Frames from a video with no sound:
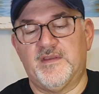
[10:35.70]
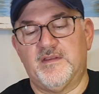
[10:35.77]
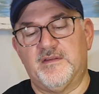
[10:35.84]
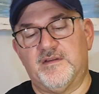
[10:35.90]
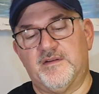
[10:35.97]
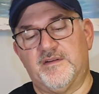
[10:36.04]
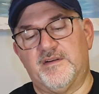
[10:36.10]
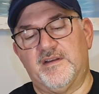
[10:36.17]

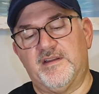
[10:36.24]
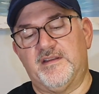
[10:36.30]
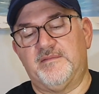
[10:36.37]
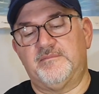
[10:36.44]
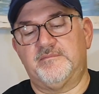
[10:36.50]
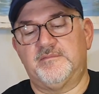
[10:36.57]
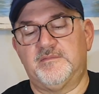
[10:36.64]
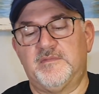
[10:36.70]
All right,
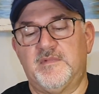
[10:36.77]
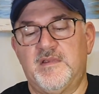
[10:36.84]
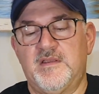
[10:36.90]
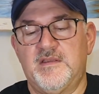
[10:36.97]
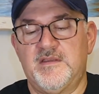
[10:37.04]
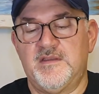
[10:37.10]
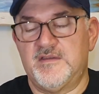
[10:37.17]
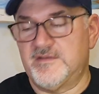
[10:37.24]

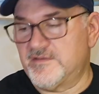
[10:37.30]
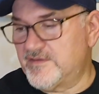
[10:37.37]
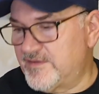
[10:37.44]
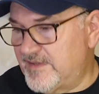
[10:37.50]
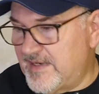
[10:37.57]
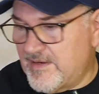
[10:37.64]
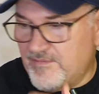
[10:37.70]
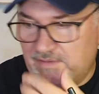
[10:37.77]
so
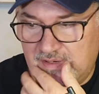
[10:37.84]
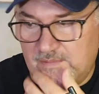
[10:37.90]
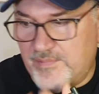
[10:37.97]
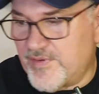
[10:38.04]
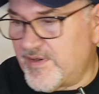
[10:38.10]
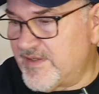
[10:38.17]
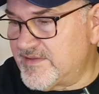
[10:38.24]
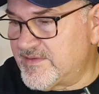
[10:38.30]
now we're gonna
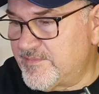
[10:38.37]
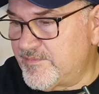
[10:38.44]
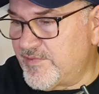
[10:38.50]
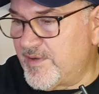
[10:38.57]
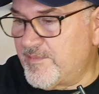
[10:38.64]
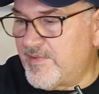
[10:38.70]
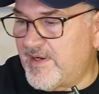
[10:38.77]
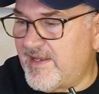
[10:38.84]
put on some
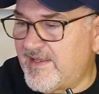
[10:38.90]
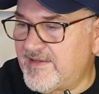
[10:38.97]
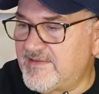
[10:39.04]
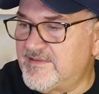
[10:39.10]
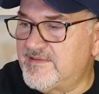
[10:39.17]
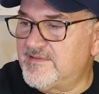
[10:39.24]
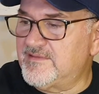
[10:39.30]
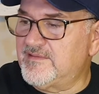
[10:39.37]
rubber
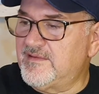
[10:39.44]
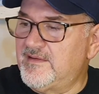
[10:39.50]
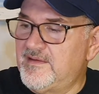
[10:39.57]
legs.